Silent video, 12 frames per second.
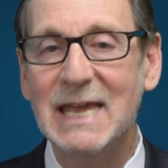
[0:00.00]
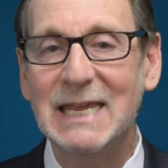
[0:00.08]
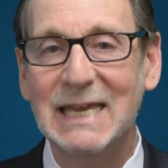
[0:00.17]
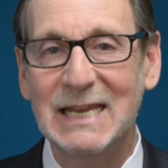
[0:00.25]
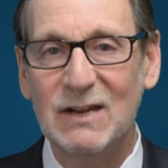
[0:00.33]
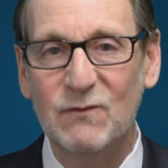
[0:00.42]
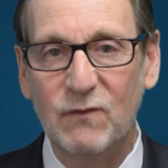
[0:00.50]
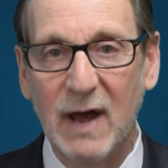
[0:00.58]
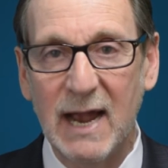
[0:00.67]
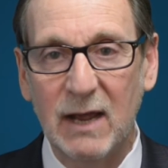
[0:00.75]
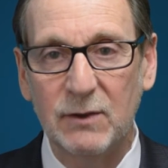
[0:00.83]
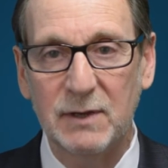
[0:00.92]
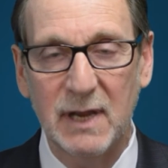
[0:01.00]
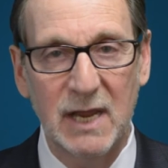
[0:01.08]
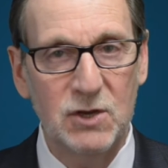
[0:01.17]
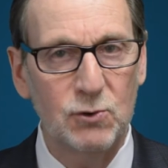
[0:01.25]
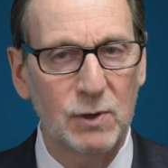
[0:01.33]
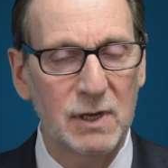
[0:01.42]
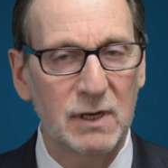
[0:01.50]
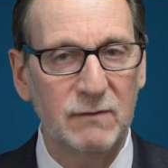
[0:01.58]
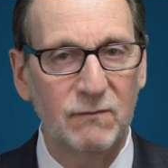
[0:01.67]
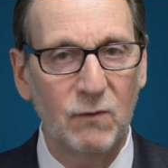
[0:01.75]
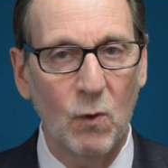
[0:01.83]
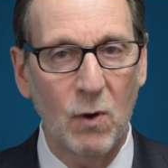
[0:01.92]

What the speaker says: get it filed and you can